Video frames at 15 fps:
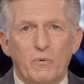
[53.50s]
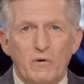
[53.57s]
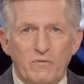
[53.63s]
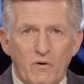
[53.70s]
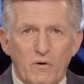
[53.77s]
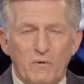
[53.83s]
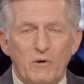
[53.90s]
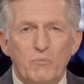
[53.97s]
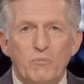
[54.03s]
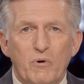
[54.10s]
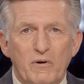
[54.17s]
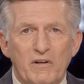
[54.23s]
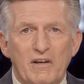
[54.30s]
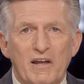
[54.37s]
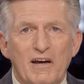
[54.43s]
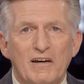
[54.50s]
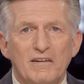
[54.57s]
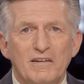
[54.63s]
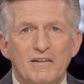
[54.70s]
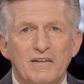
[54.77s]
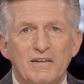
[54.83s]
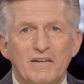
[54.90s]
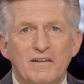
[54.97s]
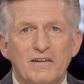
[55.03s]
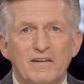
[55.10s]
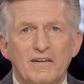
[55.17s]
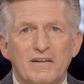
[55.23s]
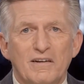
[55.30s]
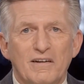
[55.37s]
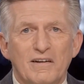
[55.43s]
we've already pointed out
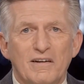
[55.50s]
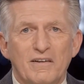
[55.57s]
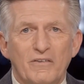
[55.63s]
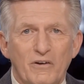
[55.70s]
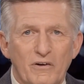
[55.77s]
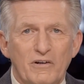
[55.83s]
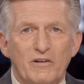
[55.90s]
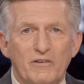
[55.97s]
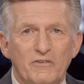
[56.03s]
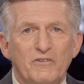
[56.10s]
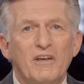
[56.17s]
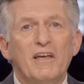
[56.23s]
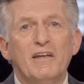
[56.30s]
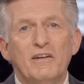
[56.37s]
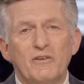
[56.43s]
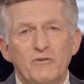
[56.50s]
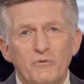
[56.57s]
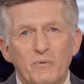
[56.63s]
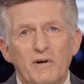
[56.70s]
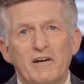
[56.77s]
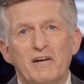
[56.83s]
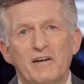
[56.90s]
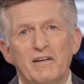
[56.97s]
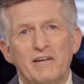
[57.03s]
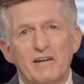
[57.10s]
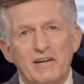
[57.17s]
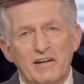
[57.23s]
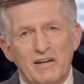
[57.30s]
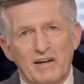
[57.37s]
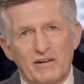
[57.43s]
there is an Israeli
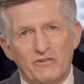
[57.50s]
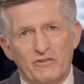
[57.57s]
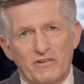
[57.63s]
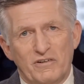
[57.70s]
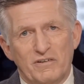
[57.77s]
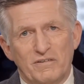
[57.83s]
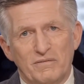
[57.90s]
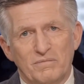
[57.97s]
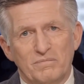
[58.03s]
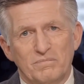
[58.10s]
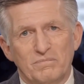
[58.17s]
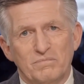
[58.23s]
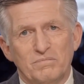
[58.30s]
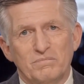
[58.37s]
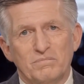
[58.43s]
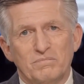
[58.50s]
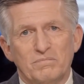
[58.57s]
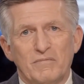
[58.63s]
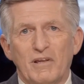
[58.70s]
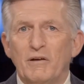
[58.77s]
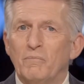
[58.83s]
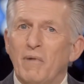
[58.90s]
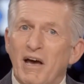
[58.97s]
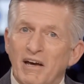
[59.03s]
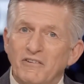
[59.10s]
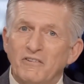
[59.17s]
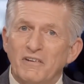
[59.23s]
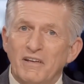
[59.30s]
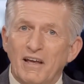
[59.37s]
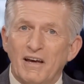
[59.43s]
connection.
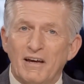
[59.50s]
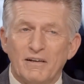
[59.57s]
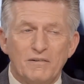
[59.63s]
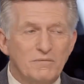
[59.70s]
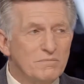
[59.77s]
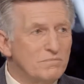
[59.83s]
Imagine that.